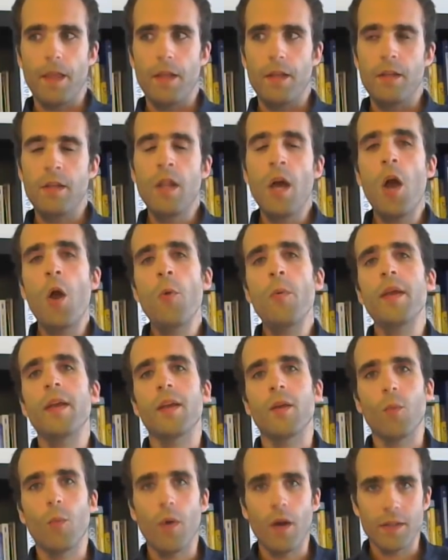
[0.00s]

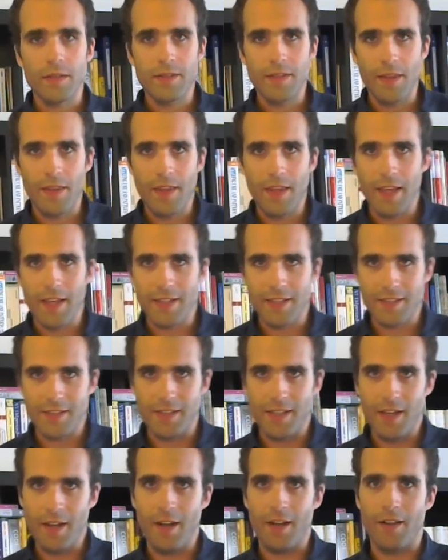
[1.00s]
knowing what's in the
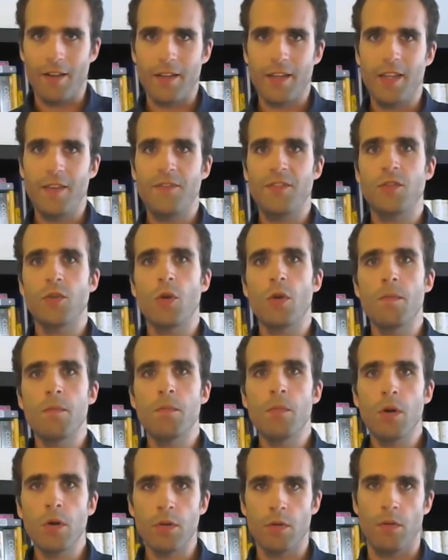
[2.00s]
STL gives you a
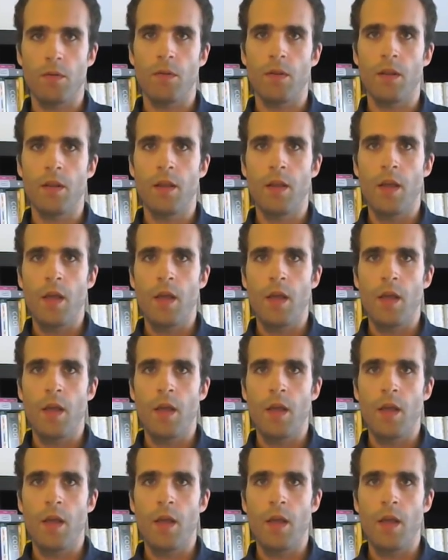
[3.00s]
model